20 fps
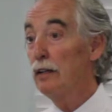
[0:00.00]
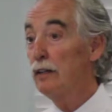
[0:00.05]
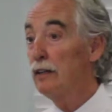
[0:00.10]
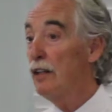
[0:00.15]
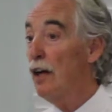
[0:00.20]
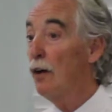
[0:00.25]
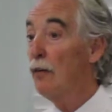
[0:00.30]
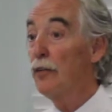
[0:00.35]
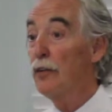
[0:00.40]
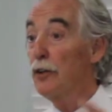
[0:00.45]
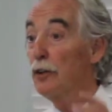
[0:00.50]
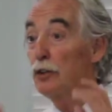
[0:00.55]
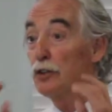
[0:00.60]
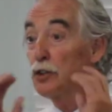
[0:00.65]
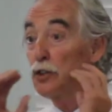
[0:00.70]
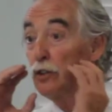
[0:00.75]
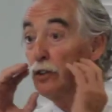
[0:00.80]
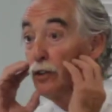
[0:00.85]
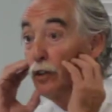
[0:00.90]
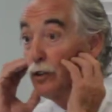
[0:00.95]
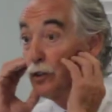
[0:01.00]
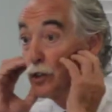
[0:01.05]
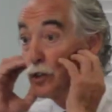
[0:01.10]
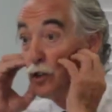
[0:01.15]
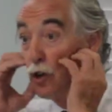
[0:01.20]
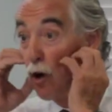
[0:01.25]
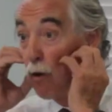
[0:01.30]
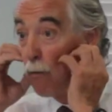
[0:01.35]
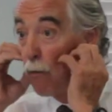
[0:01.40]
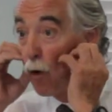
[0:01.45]
Now there's
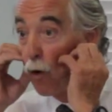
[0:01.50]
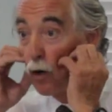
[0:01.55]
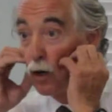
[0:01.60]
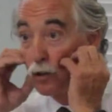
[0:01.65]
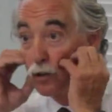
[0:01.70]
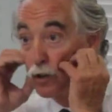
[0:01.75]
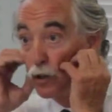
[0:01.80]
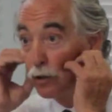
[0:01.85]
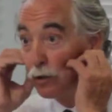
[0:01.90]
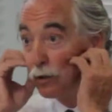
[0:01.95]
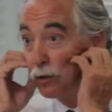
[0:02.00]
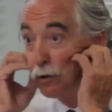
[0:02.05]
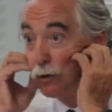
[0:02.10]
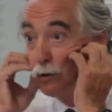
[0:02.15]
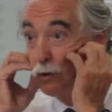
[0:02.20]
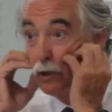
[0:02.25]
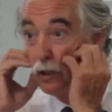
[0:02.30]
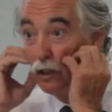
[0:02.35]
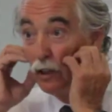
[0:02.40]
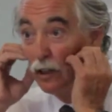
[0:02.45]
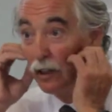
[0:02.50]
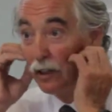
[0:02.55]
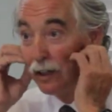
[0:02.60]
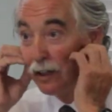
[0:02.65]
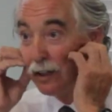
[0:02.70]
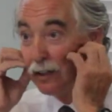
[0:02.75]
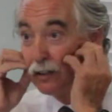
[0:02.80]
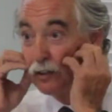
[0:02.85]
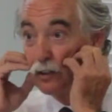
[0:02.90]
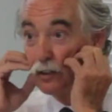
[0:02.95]
no more to
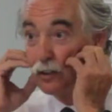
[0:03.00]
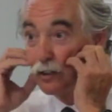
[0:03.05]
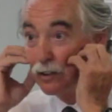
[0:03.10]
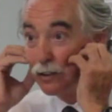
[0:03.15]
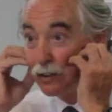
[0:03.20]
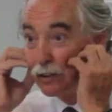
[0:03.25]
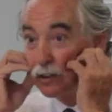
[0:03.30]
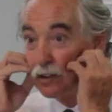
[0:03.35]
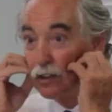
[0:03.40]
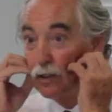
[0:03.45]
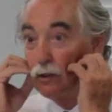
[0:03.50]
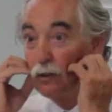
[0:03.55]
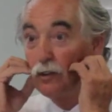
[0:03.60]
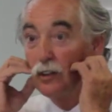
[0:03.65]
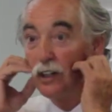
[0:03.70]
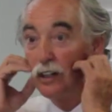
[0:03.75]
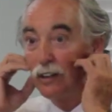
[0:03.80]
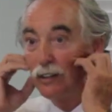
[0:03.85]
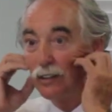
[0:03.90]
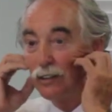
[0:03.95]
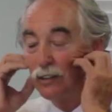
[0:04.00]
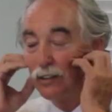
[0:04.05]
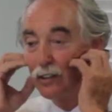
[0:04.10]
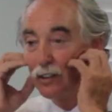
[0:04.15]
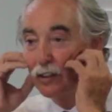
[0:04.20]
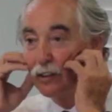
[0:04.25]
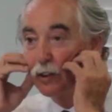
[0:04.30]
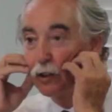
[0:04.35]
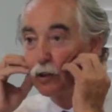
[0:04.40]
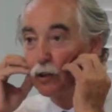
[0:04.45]

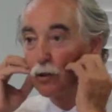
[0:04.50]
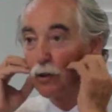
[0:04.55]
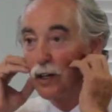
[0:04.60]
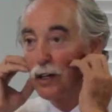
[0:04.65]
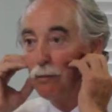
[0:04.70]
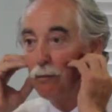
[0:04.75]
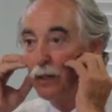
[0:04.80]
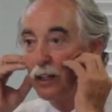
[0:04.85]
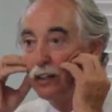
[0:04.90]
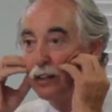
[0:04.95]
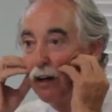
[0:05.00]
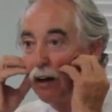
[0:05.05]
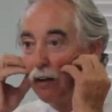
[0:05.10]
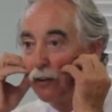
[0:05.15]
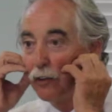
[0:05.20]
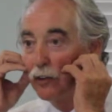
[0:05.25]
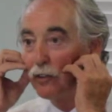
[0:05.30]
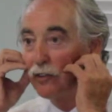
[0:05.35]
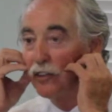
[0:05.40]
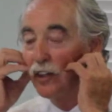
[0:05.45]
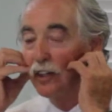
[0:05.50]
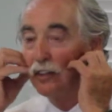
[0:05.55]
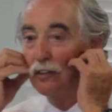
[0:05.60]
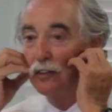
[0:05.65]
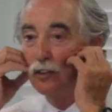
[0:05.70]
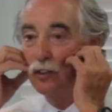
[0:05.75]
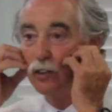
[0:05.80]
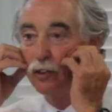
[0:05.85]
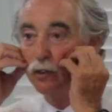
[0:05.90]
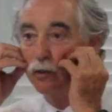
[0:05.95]
the treatment other than
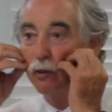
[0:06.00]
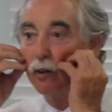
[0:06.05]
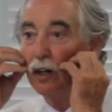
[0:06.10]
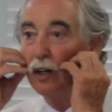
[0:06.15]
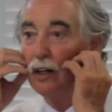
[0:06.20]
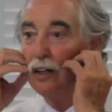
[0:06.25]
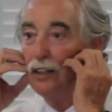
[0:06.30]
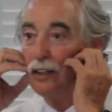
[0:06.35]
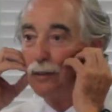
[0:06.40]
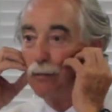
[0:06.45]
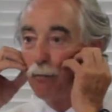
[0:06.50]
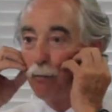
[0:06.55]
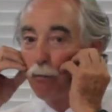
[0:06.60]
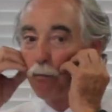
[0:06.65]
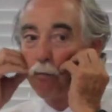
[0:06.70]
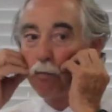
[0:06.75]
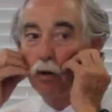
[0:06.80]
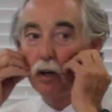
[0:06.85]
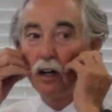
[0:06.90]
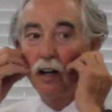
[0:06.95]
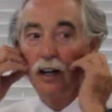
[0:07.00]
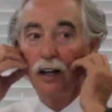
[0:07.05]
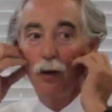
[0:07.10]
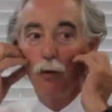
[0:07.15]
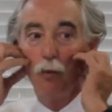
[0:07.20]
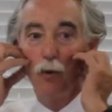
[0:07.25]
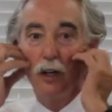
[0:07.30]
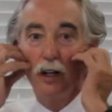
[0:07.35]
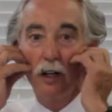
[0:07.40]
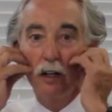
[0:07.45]
to
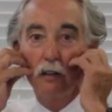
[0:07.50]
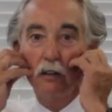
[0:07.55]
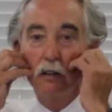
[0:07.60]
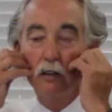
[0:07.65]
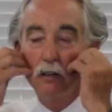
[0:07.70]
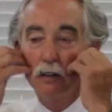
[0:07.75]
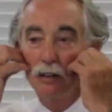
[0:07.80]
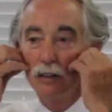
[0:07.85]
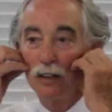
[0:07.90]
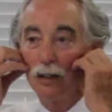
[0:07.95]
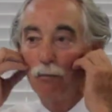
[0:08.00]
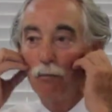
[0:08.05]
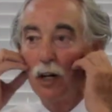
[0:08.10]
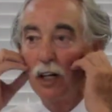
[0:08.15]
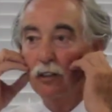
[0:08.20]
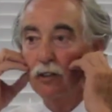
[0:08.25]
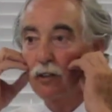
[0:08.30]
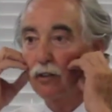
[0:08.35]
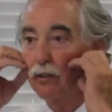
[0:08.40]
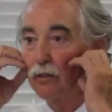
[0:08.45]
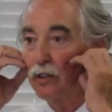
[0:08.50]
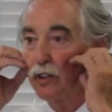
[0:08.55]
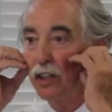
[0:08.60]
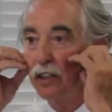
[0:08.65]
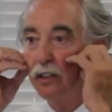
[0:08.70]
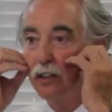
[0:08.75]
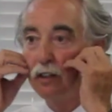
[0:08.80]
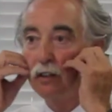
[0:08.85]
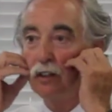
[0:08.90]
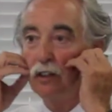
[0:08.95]
play with the muscles,
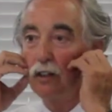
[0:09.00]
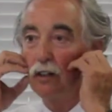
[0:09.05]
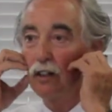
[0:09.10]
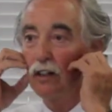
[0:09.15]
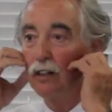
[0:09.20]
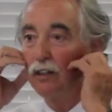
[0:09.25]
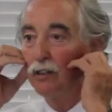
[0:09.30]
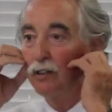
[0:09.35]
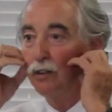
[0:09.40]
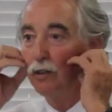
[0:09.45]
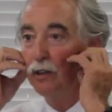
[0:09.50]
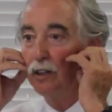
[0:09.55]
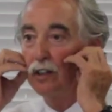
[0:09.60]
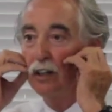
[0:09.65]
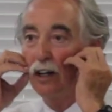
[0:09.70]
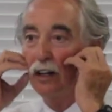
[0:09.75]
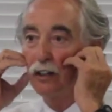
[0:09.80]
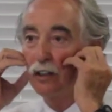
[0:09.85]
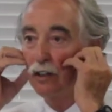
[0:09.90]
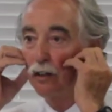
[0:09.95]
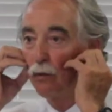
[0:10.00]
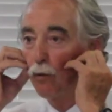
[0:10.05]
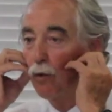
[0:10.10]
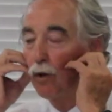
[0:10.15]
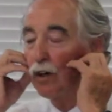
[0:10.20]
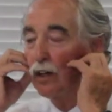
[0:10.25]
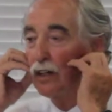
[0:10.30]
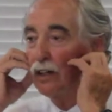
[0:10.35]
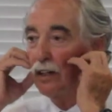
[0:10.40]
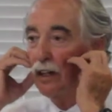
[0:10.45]
and you're going to do it like you're
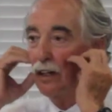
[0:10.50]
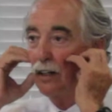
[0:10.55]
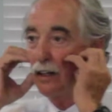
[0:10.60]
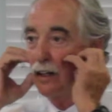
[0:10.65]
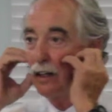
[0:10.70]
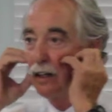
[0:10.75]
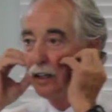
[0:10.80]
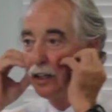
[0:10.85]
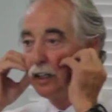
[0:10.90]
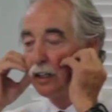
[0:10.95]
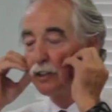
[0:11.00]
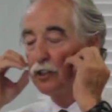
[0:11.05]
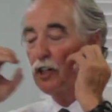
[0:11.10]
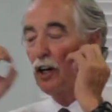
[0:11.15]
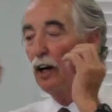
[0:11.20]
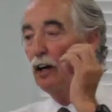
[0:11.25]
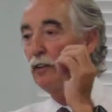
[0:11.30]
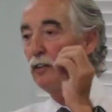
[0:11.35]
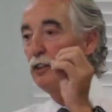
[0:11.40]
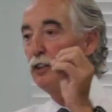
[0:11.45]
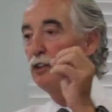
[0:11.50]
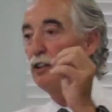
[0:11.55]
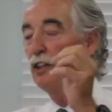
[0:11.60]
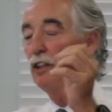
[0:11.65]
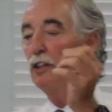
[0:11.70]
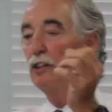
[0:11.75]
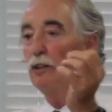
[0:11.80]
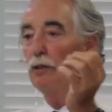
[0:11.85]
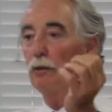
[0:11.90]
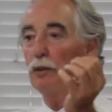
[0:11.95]
working on a child, and you're
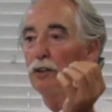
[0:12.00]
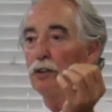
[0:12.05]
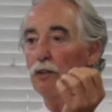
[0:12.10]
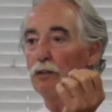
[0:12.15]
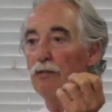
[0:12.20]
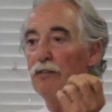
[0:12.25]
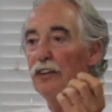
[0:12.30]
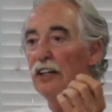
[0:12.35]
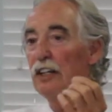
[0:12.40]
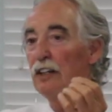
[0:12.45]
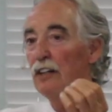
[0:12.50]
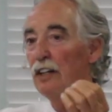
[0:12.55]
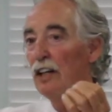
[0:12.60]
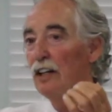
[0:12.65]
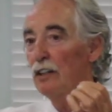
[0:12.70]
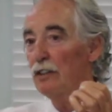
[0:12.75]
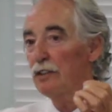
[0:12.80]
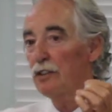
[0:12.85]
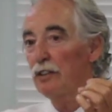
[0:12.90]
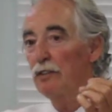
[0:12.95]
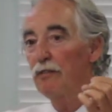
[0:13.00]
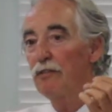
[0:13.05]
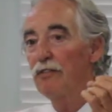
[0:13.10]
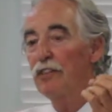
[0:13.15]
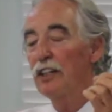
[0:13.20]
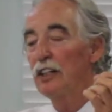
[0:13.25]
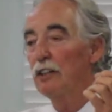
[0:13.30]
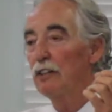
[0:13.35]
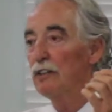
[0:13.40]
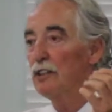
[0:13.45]
going to do it with your fingernails and
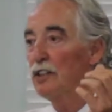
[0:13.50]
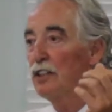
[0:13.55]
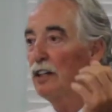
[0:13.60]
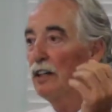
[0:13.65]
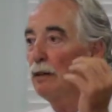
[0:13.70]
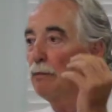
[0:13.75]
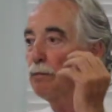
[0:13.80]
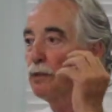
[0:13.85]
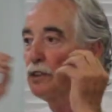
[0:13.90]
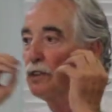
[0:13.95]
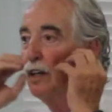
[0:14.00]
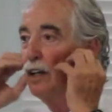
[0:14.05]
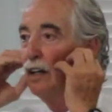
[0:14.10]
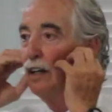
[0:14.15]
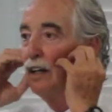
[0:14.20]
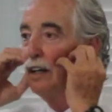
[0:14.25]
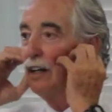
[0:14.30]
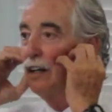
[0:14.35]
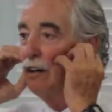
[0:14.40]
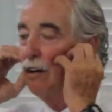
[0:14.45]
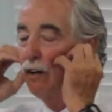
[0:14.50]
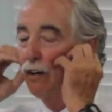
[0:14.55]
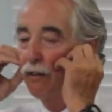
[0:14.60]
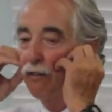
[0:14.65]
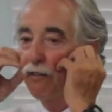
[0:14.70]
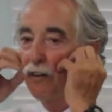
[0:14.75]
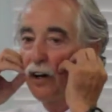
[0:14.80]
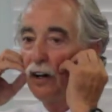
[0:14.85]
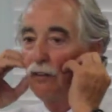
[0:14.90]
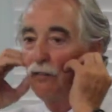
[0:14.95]
fingertips and
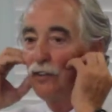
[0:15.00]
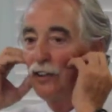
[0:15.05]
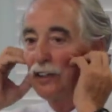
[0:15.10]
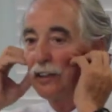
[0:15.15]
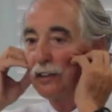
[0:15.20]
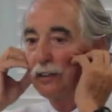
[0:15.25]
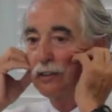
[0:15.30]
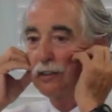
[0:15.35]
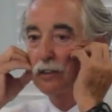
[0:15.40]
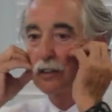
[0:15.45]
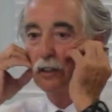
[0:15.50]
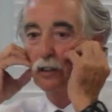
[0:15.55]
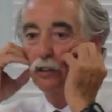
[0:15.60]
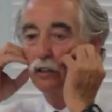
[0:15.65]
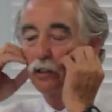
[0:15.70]
all 5 fingers, and you